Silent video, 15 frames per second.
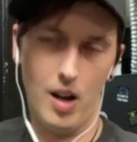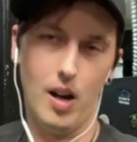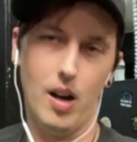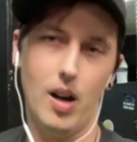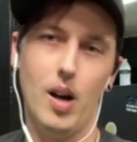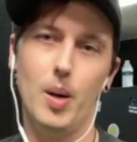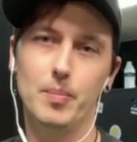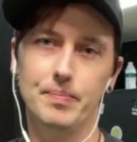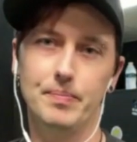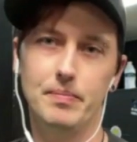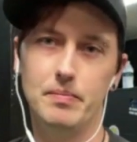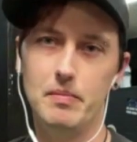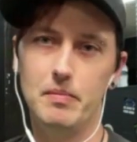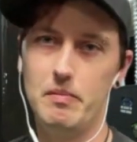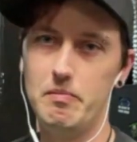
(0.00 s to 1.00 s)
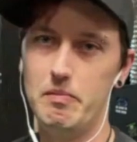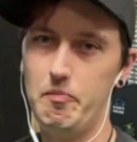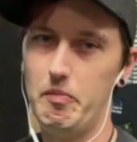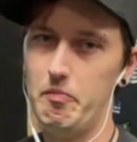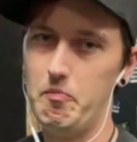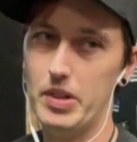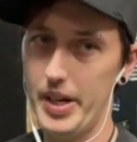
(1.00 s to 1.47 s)
Um,
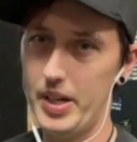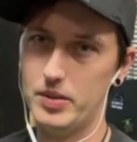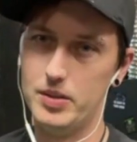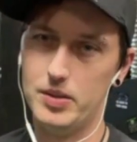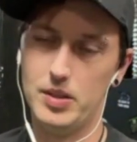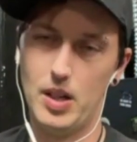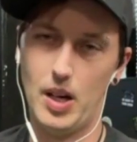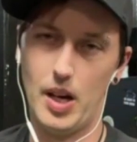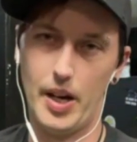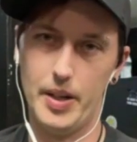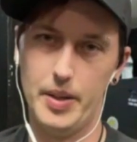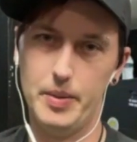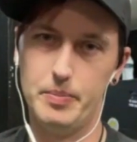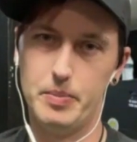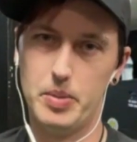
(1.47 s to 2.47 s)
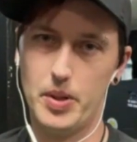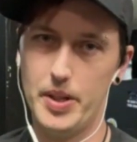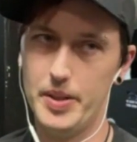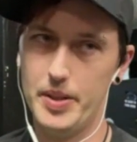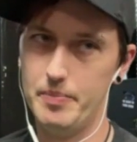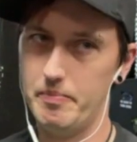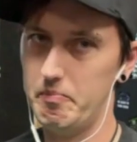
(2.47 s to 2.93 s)
but yeah, I
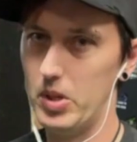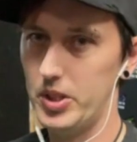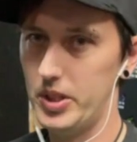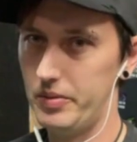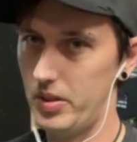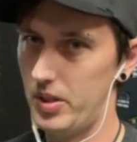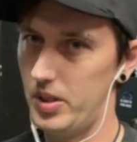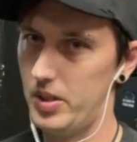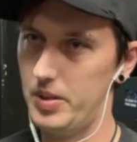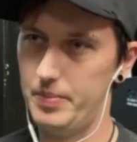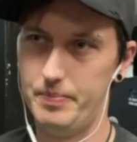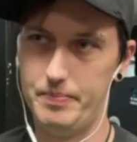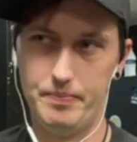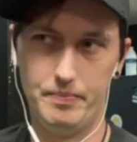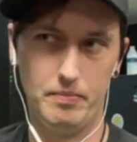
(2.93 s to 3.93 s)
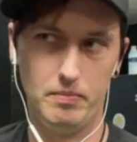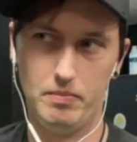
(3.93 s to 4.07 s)
print merch for